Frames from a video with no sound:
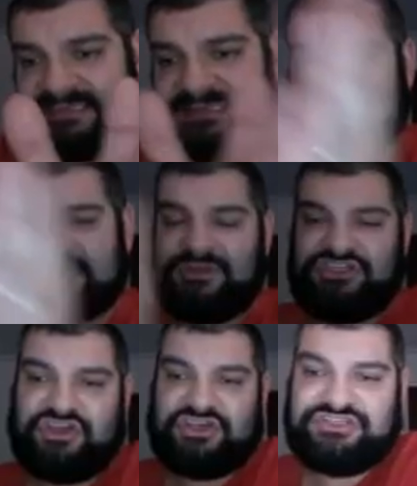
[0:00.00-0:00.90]
this is how much
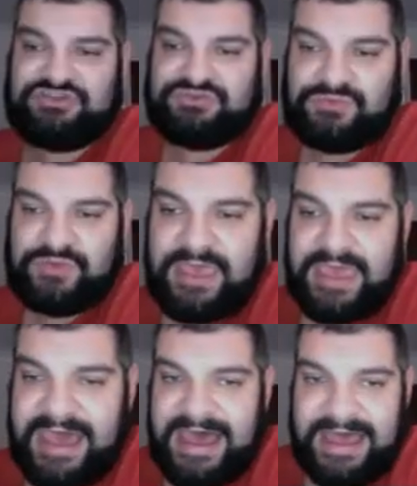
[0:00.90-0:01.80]
it costs to do
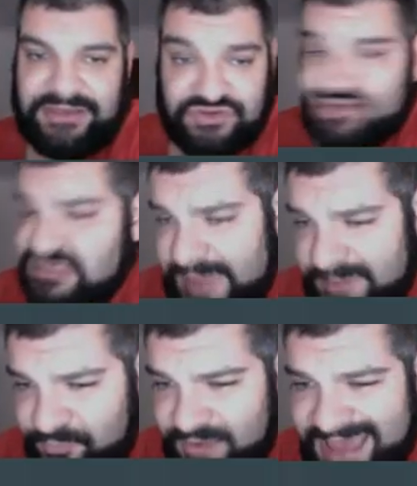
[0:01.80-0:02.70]

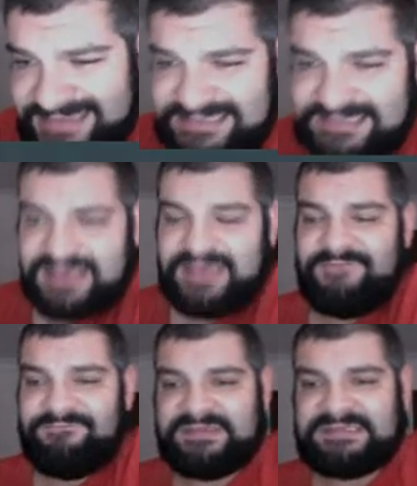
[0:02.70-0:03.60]
newspaper ads,
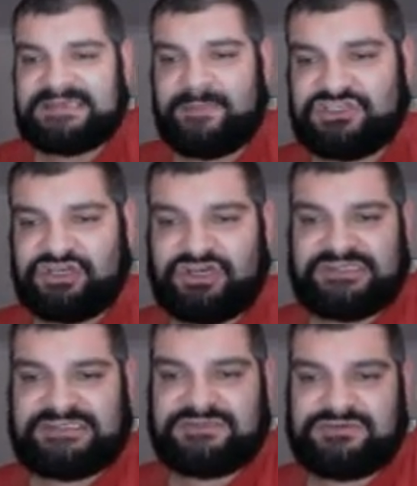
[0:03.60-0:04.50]
this is how much it
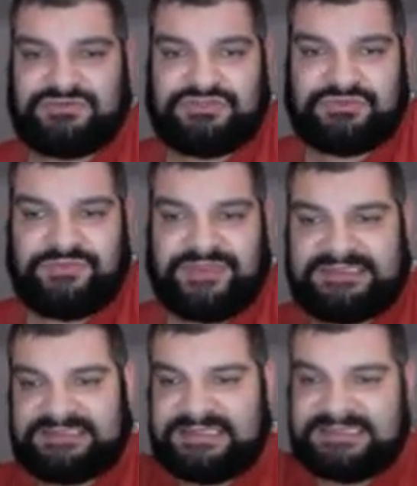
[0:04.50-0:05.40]
costs to do
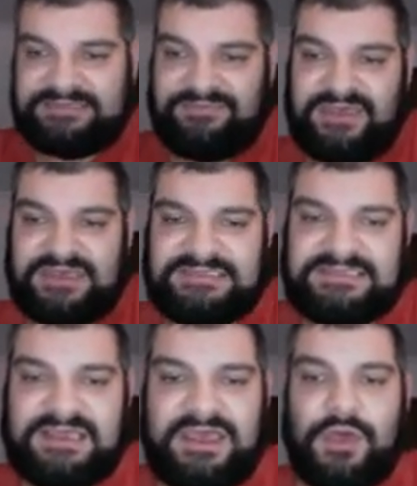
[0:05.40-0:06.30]
this, this, and
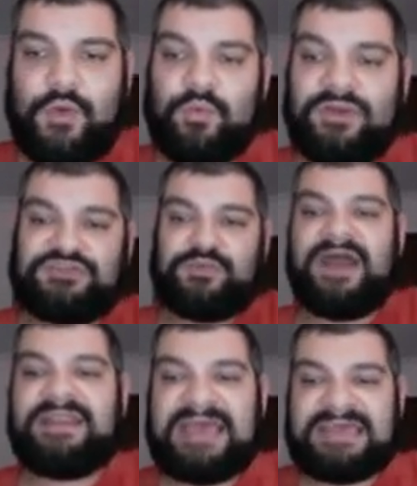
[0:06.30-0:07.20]
this. Which
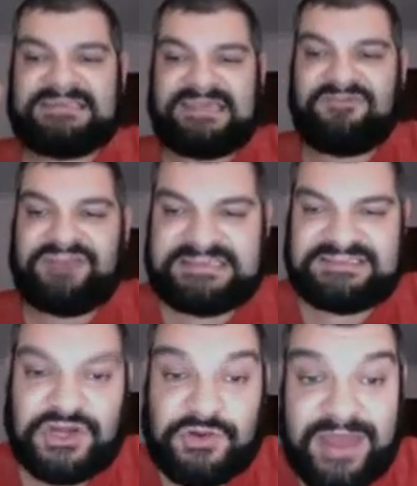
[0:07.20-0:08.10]
one has given us
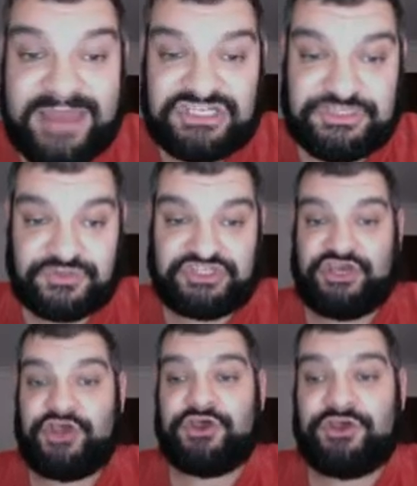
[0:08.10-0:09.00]
the greatest
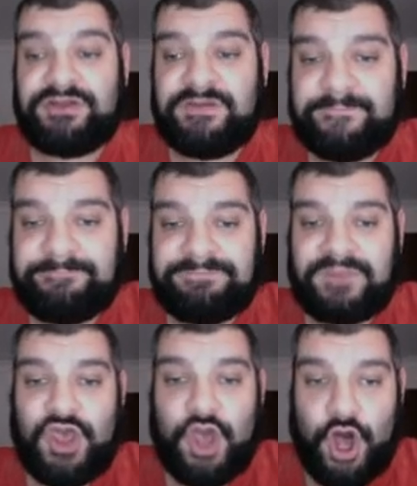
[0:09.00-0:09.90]
return
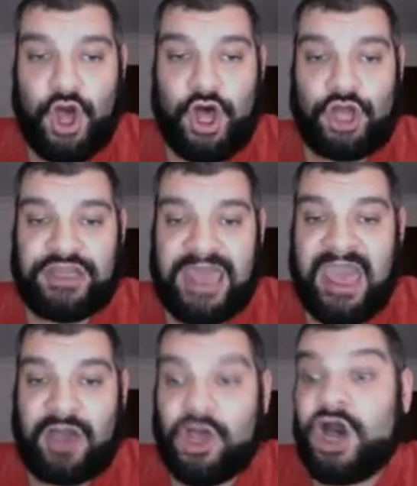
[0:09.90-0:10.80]
on
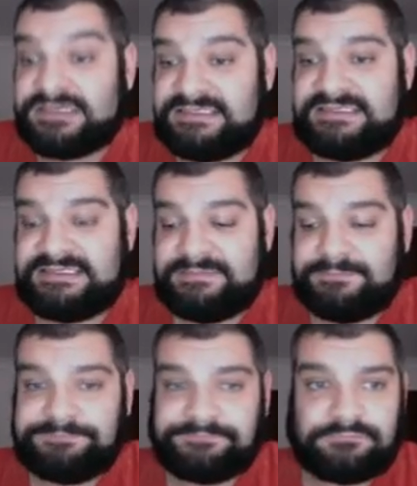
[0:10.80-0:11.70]
our costs?
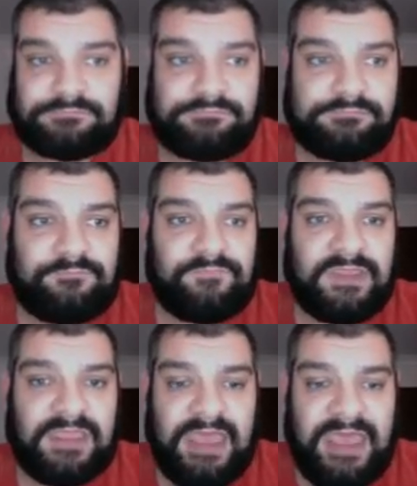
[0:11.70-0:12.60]

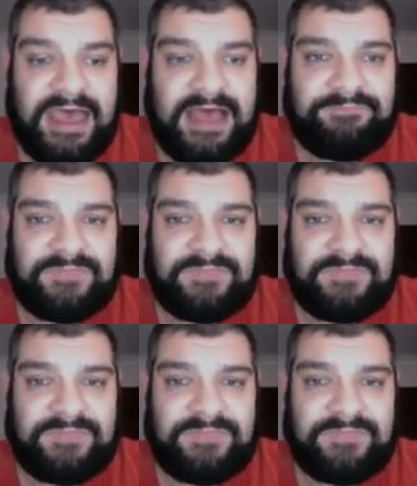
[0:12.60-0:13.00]
And